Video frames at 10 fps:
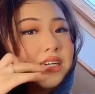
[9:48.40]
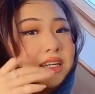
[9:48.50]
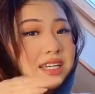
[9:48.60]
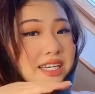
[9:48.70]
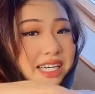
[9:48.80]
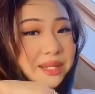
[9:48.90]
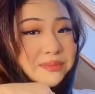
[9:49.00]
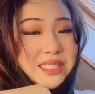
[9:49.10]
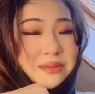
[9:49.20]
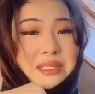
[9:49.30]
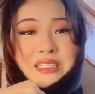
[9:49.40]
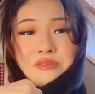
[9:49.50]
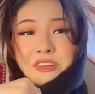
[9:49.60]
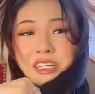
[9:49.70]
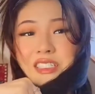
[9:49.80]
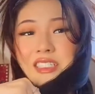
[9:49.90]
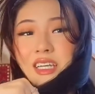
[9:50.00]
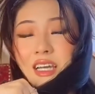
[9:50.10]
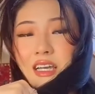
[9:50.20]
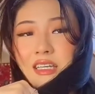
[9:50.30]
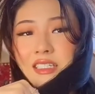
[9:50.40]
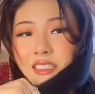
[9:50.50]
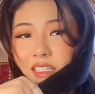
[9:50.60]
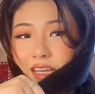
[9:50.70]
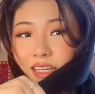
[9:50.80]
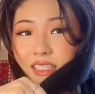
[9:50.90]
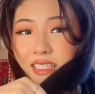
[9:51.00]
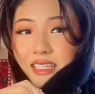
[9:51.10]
Keep them in the front. Take